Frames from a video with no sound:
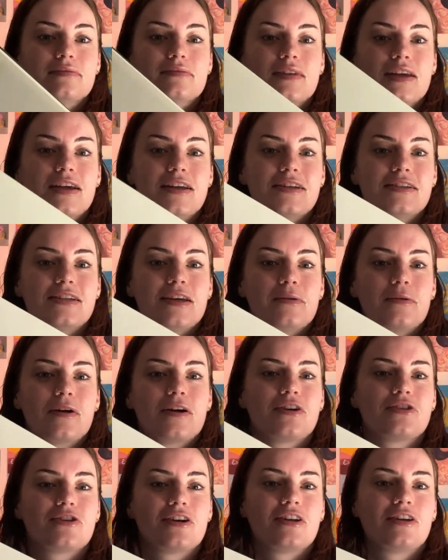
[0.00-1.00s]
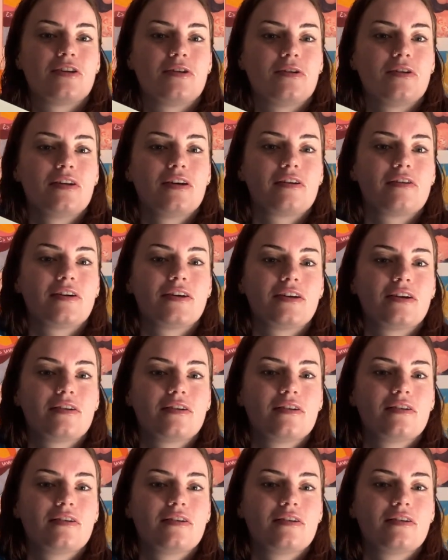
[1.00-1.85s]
Can you see where I tried to do it? Like right there.